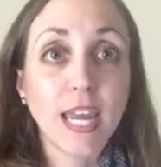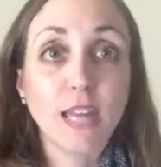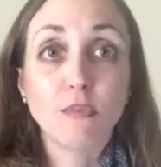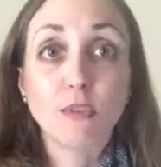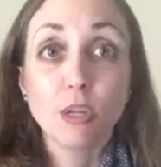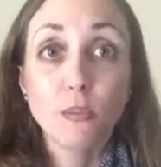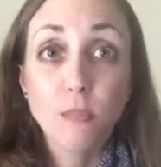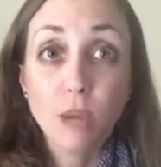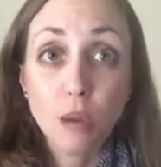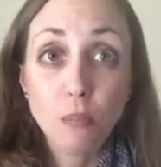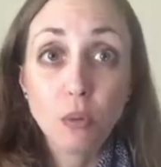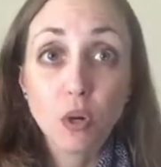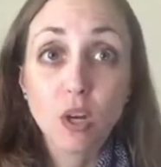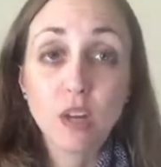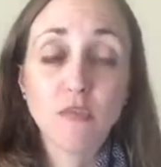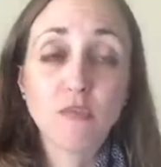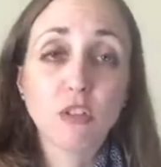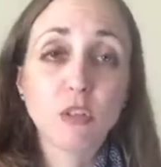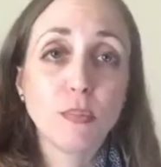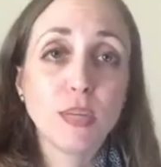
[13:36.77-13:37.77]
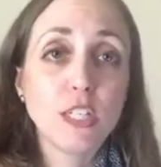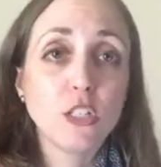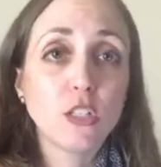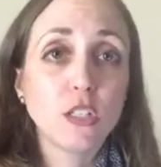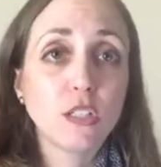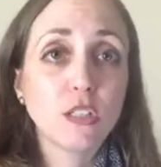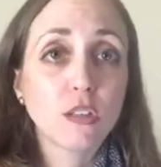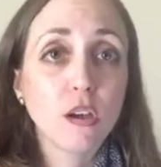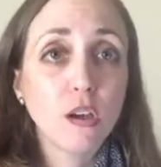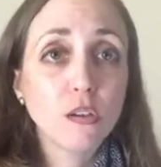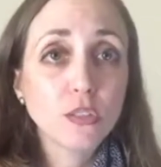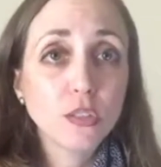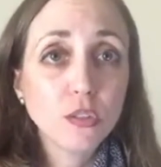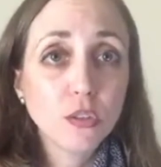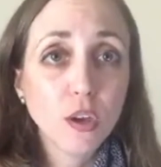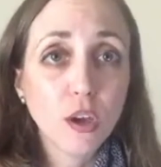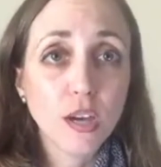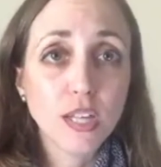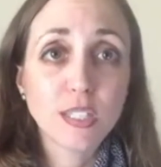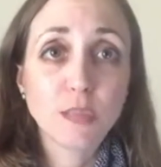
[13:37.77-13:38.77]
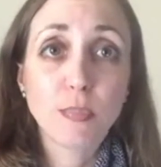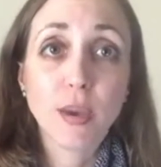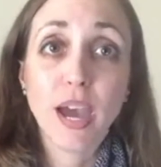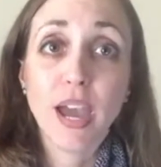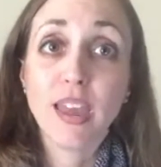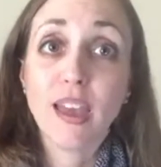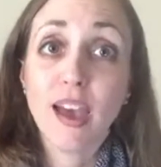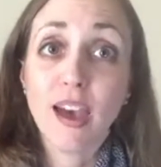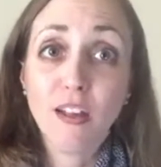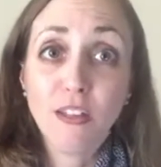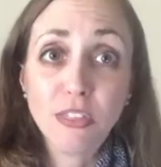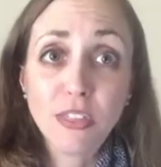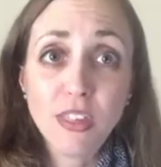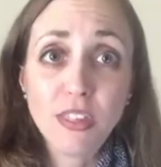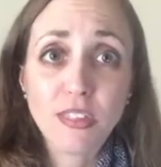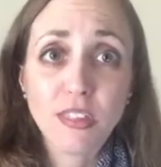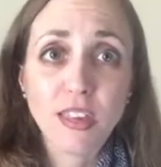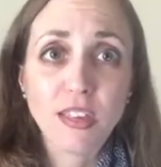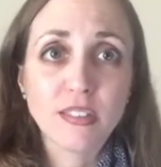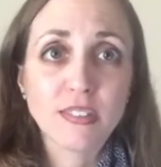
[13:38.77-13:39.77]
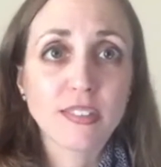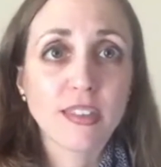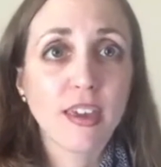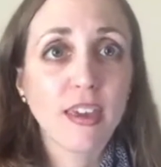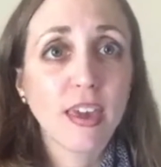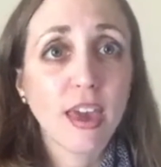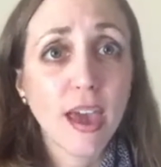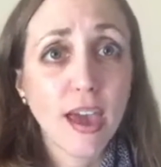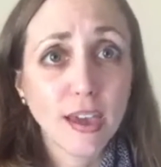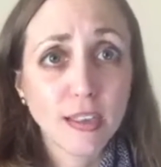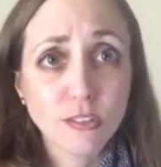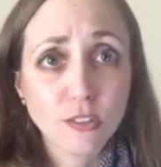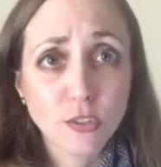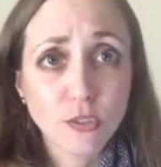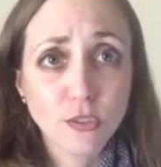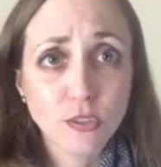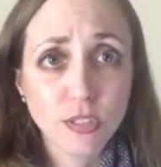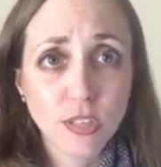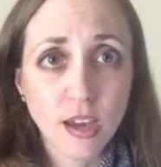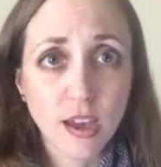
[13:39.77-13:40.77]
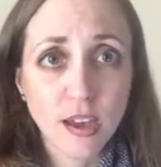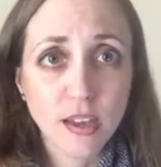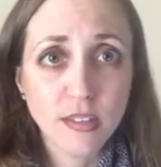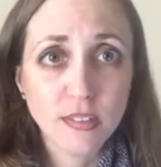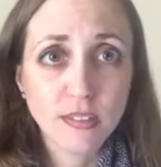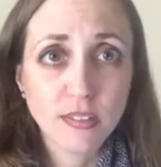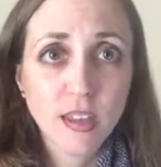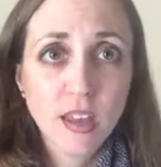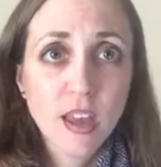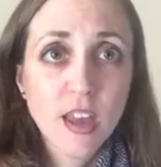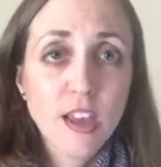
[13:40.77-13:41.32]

And remember, inflammation is also caused by healthy things like exercise.